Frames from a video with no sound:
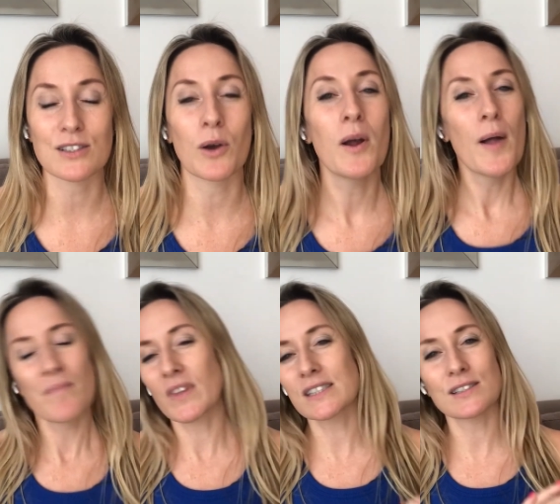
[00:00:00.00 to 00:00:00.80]
So
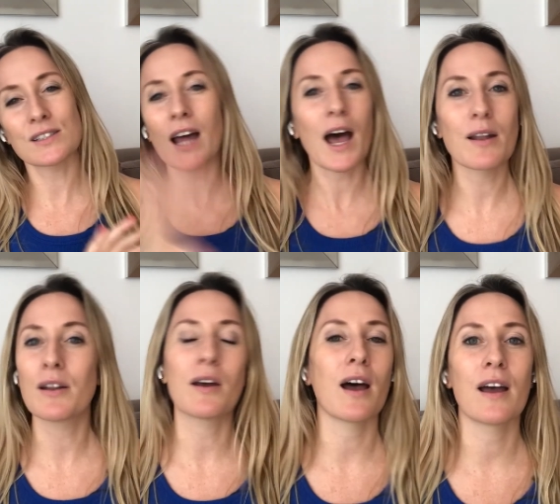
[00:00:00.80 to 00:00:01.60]
this is not,
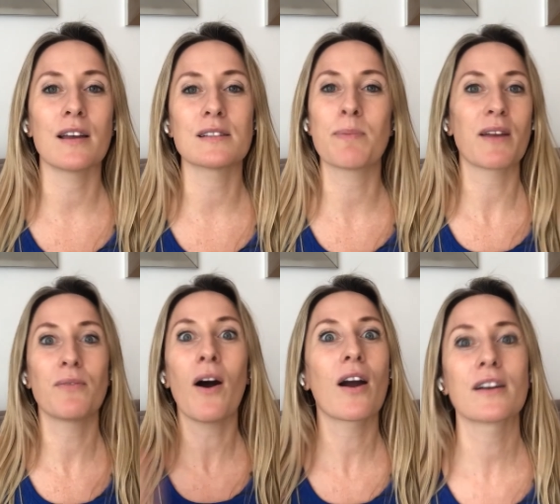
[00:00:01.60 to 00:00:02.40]
uh, is by
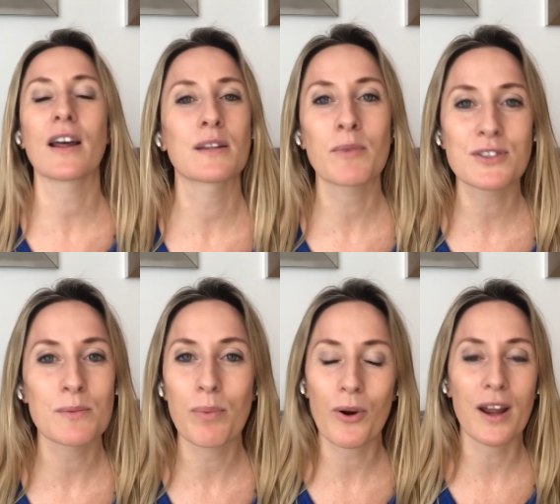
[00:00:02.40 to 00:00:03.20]
far not the most
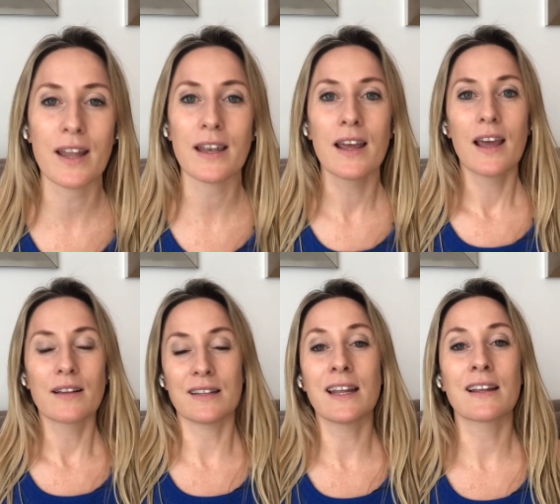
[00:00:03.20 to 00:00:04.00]
important
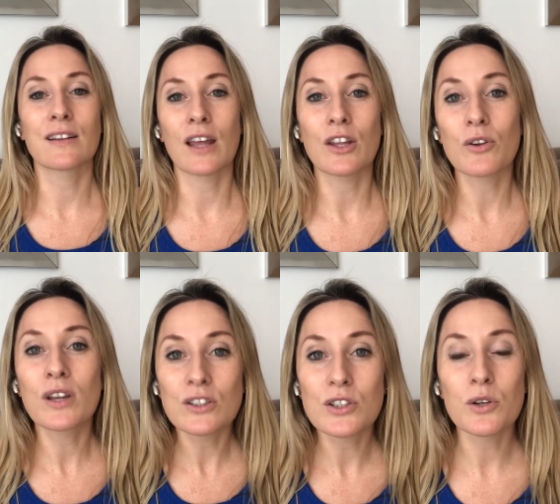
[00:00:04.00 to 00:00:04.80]
thing that you
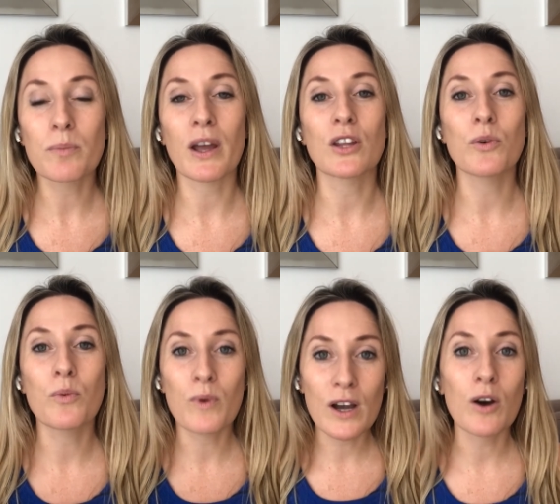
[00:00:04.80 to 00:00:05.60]
can do, but you
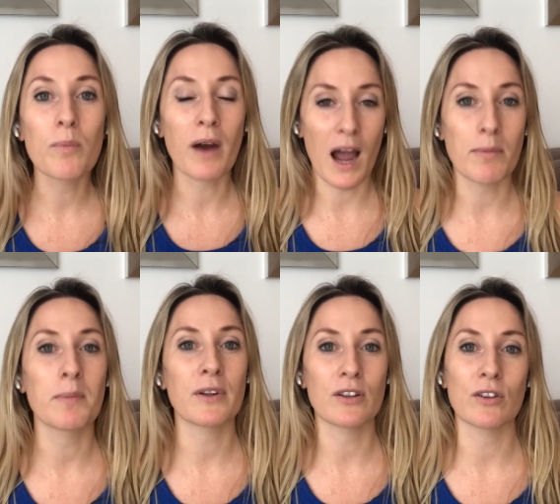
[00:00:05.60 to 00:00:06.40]
will
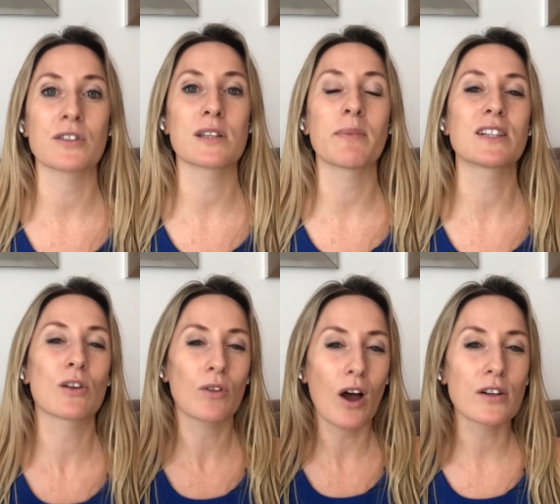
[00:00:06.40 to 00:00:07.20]
probably learn something
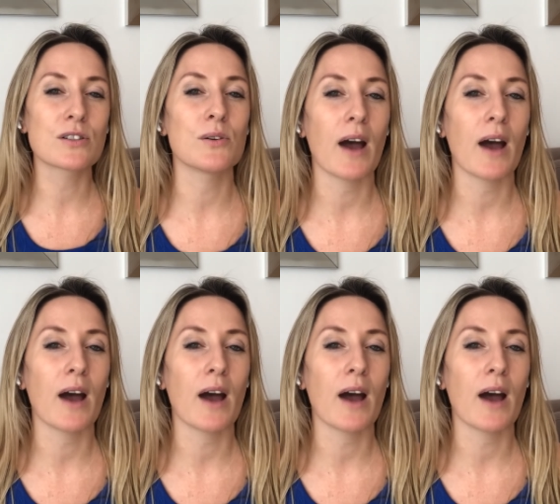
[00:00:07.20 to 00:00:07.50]
so long as you